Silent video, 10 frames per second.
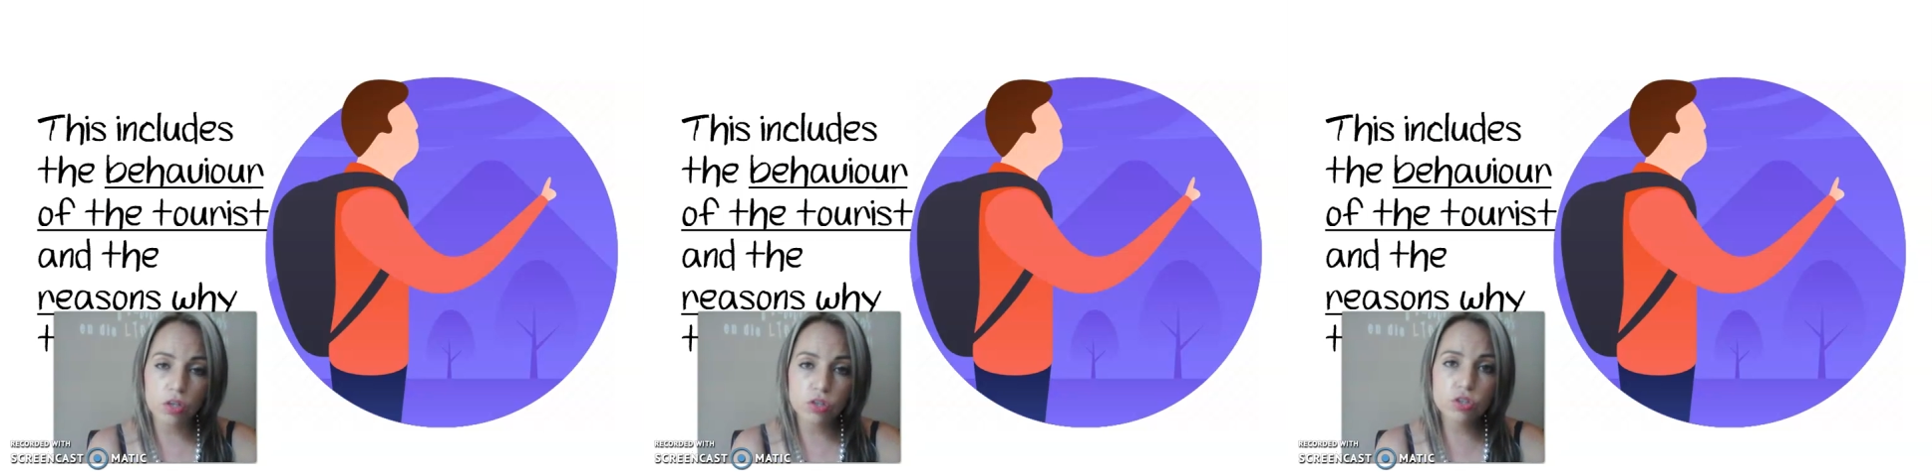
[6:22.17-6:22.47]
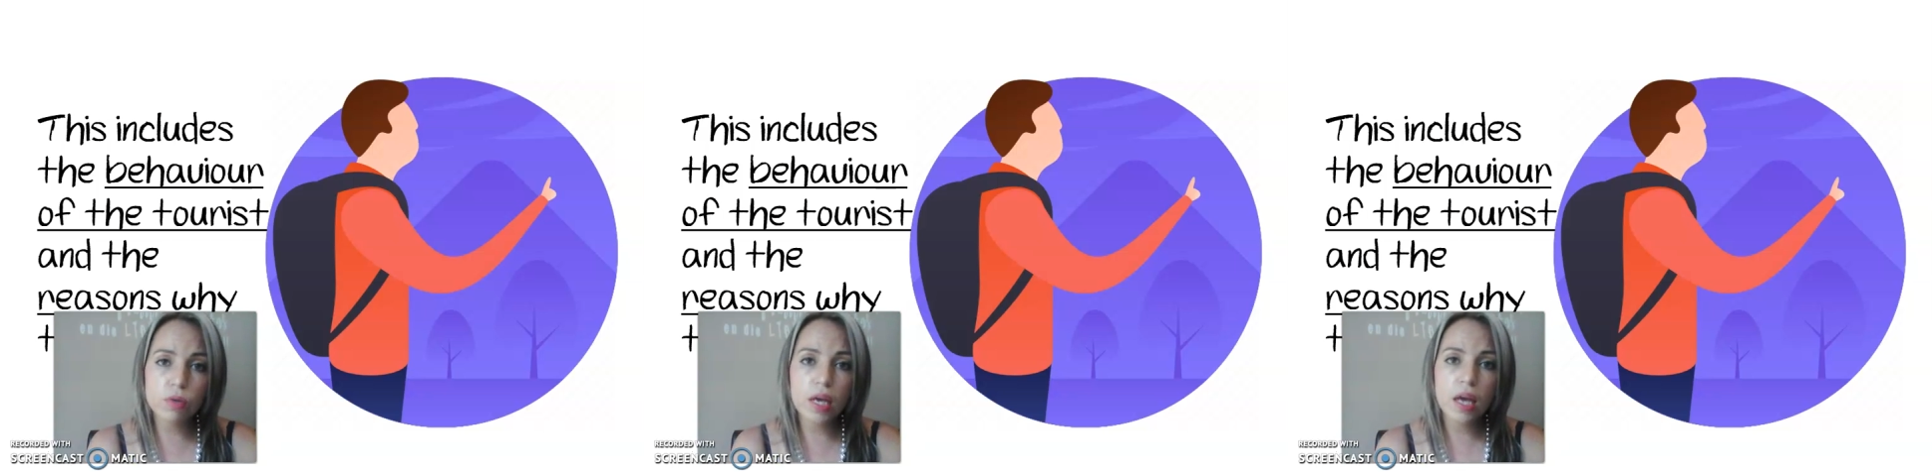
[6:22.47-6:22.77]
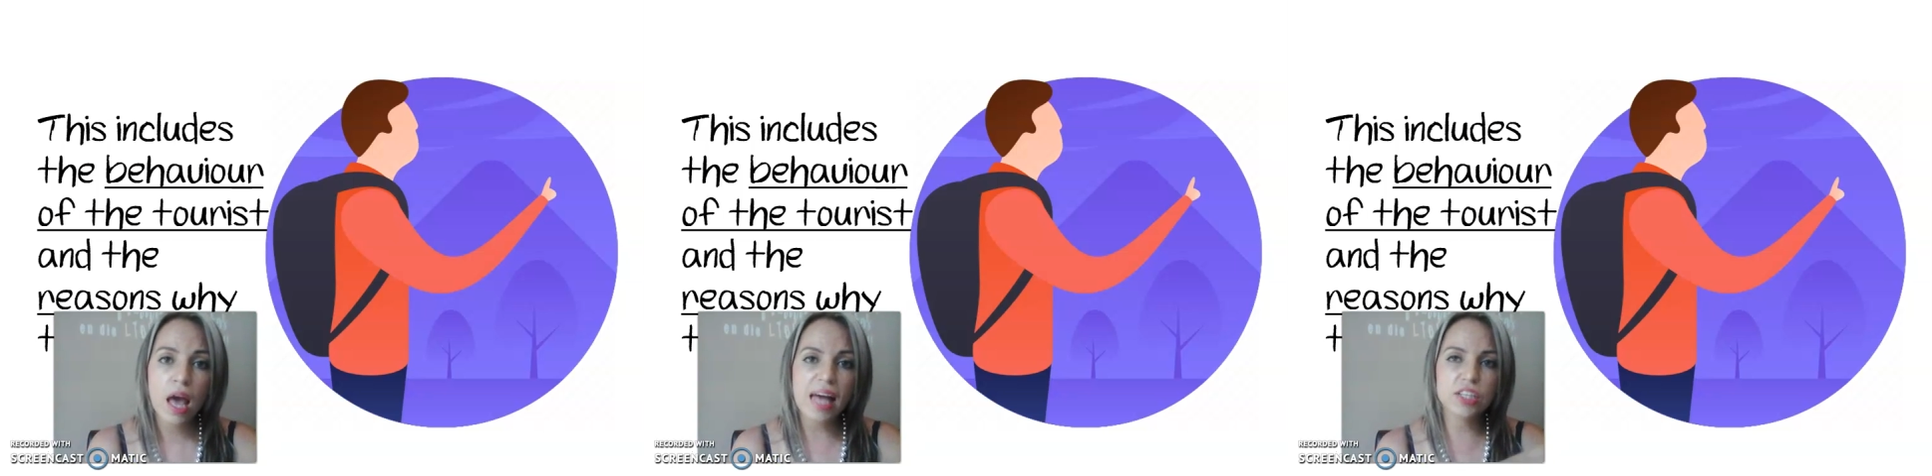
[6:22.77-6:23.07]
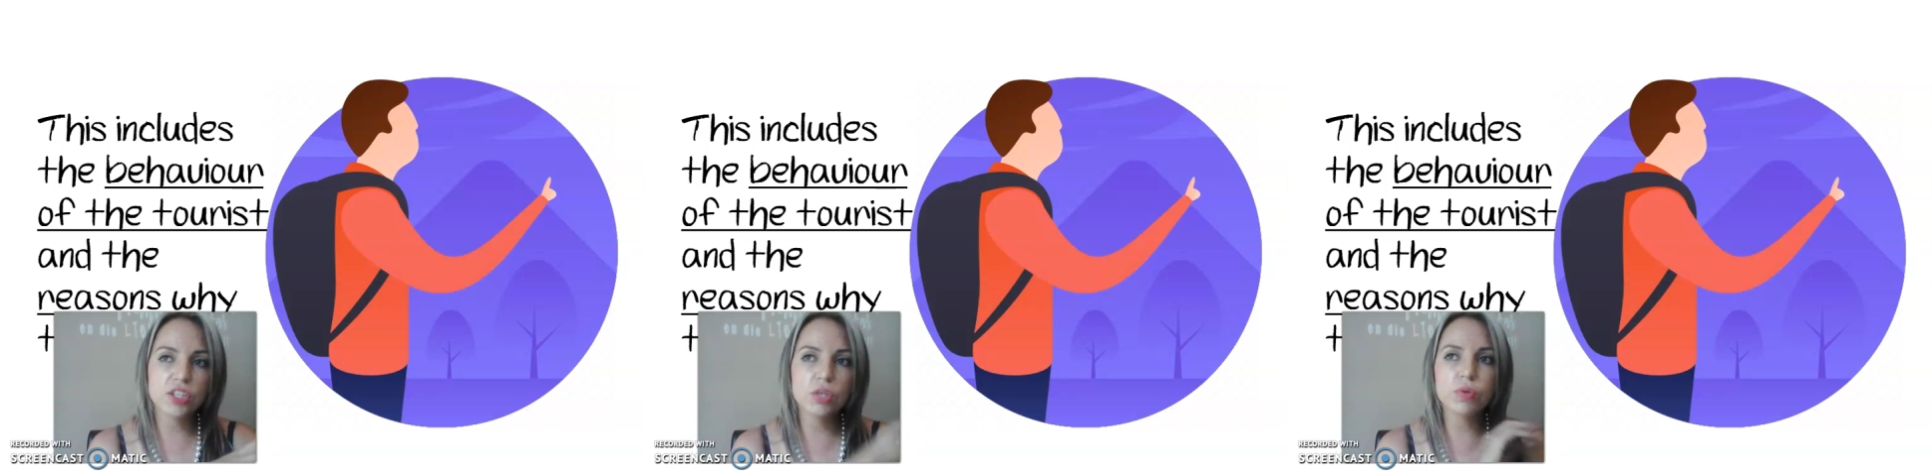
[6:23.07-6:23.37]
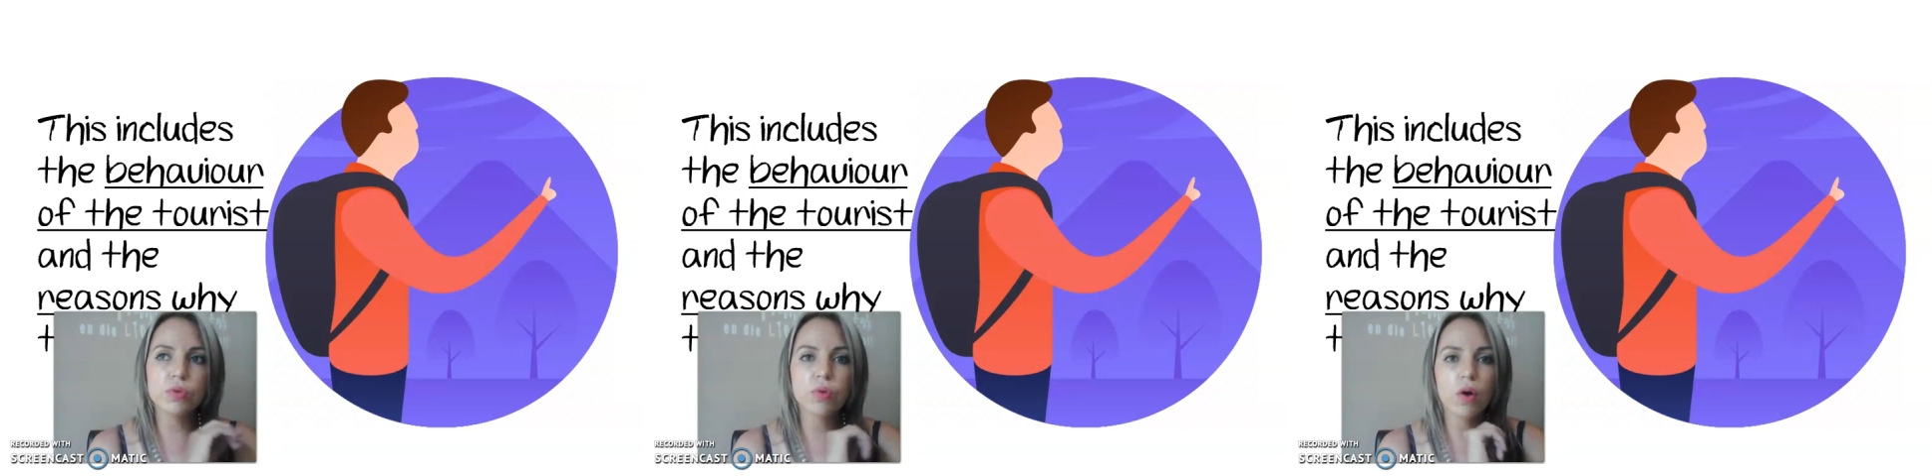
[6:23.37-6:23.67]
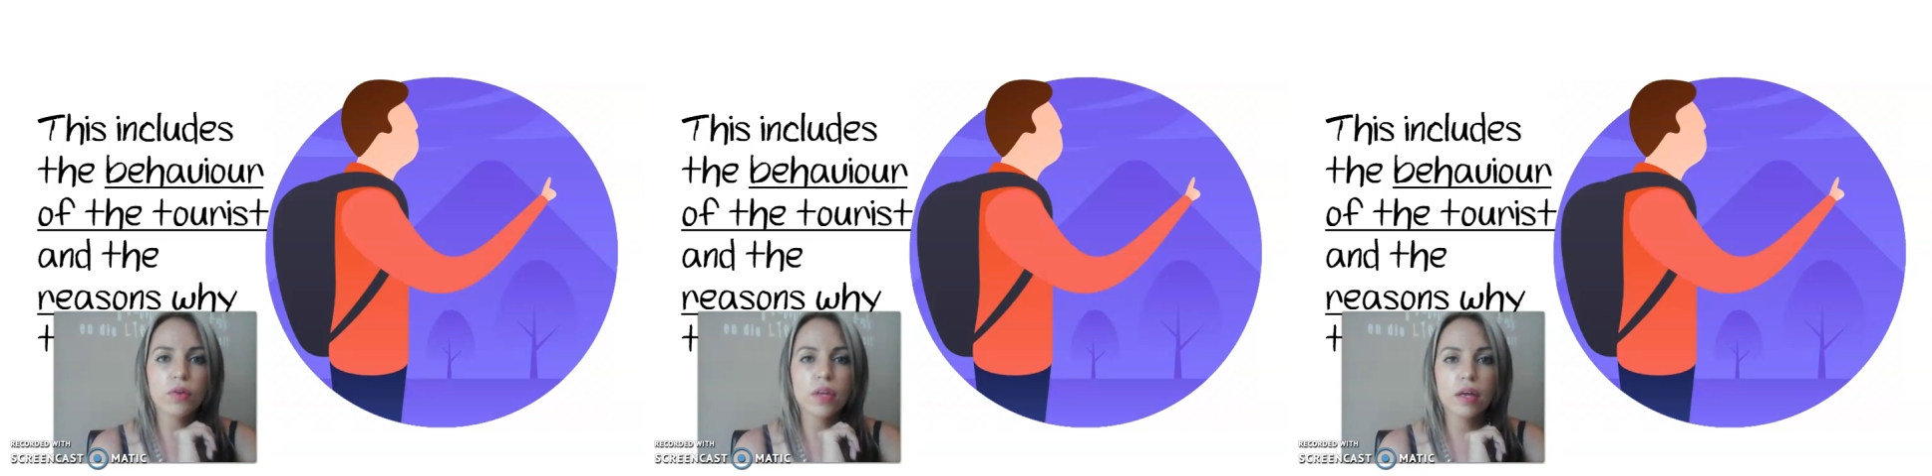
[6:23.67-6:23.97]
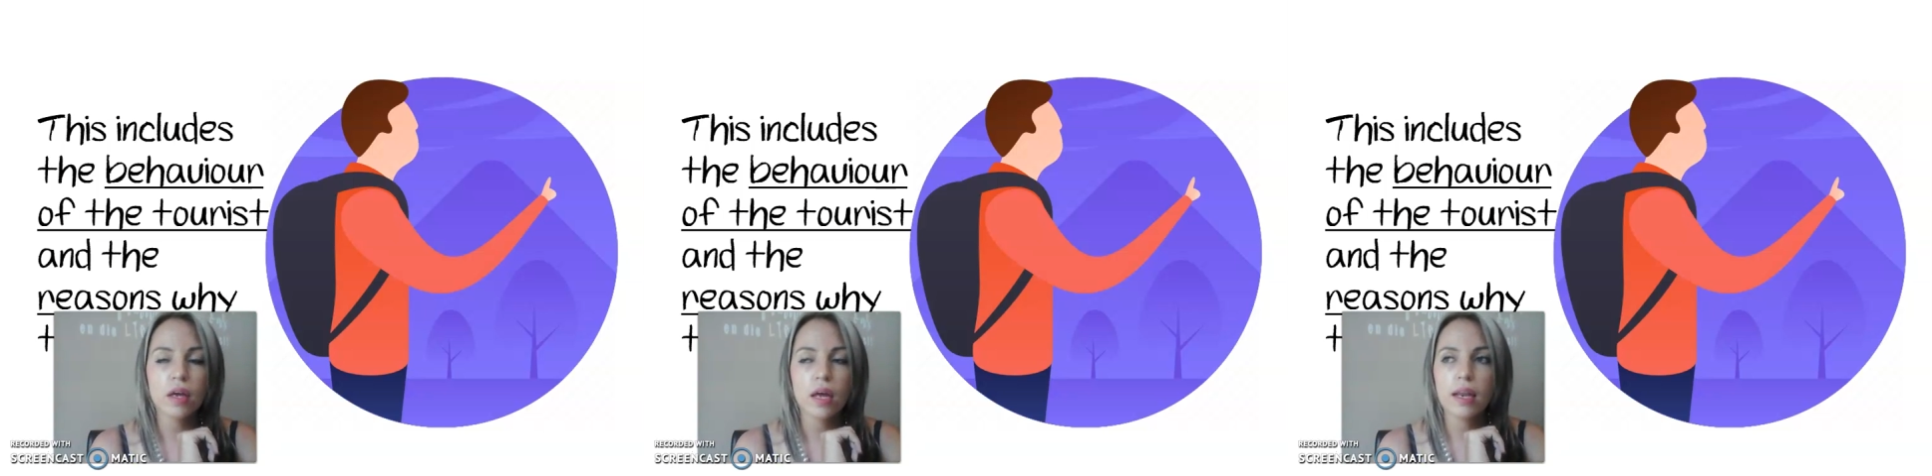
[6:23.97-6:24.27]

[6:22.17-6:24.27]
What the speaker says: tour, and you would rather